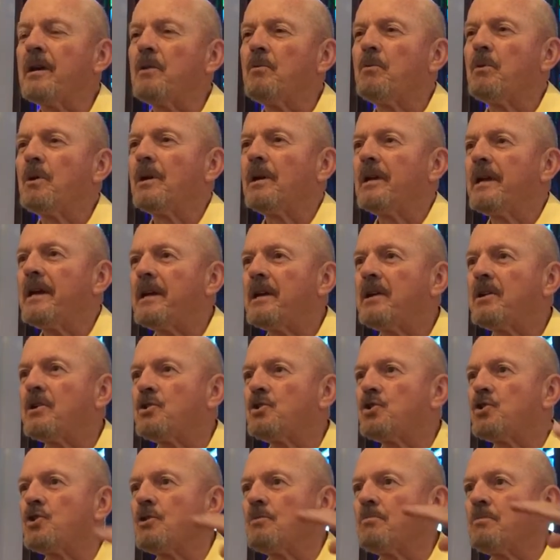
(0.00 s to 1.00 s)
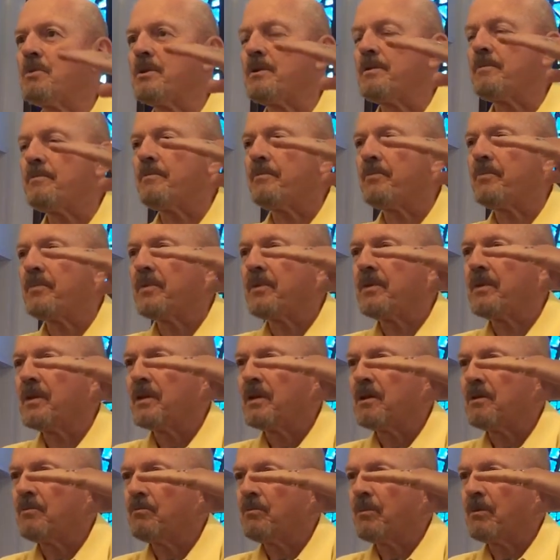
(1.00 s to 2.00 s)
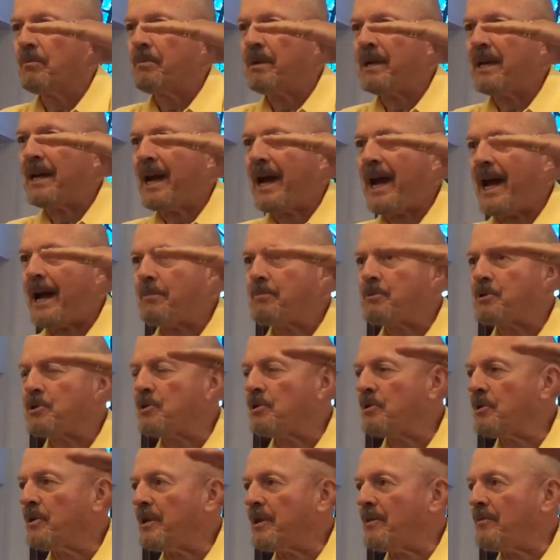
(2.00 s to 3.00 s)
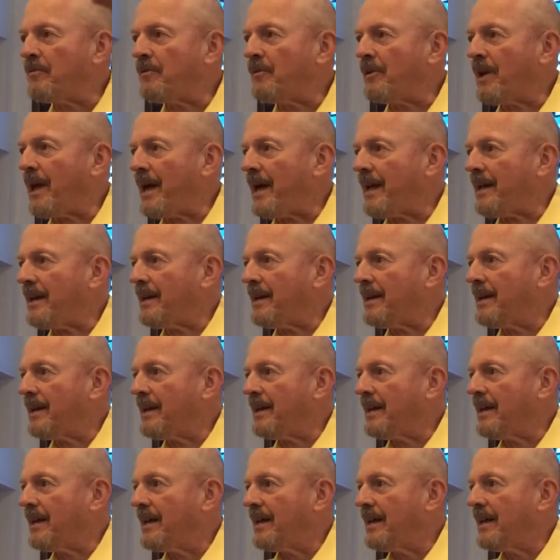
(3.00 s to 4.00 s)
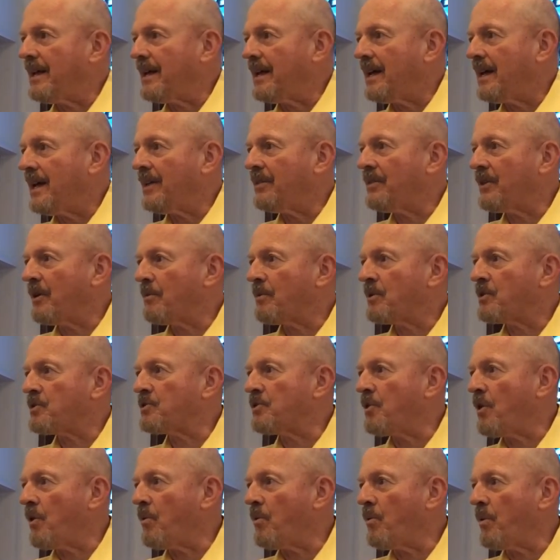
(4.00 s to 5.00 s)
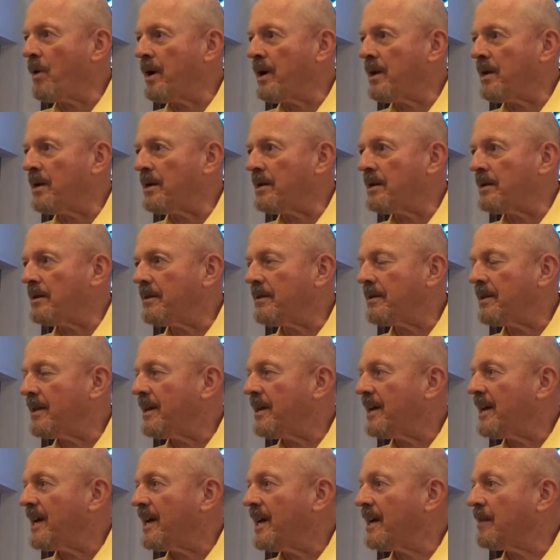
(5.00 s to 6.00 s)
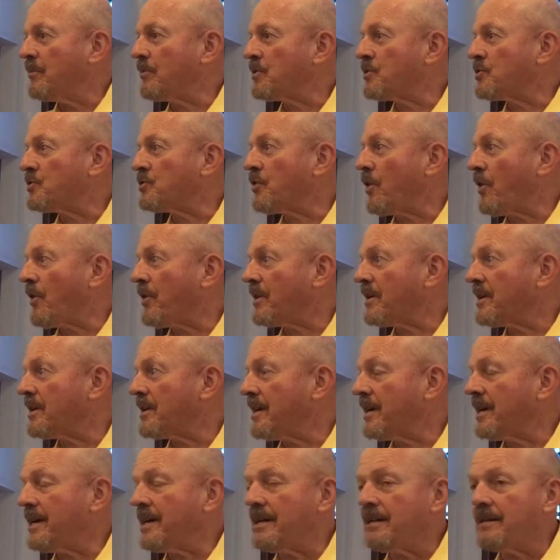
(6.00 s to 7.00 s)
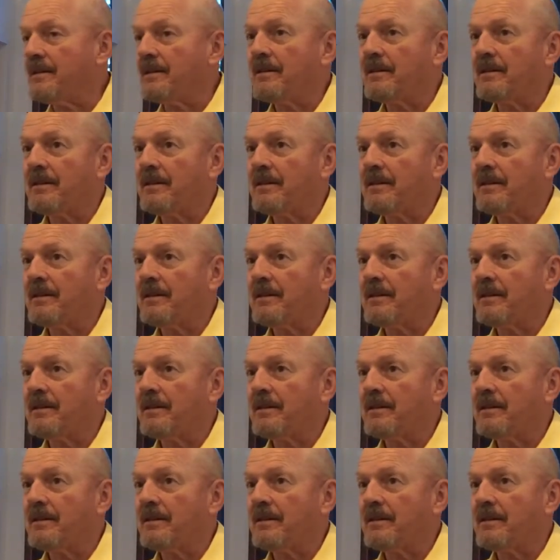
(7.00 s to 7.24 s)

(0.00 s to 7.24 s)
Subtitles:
When Lake Kachuma would be absolutely flat, and there was no wind, and it was dark at night,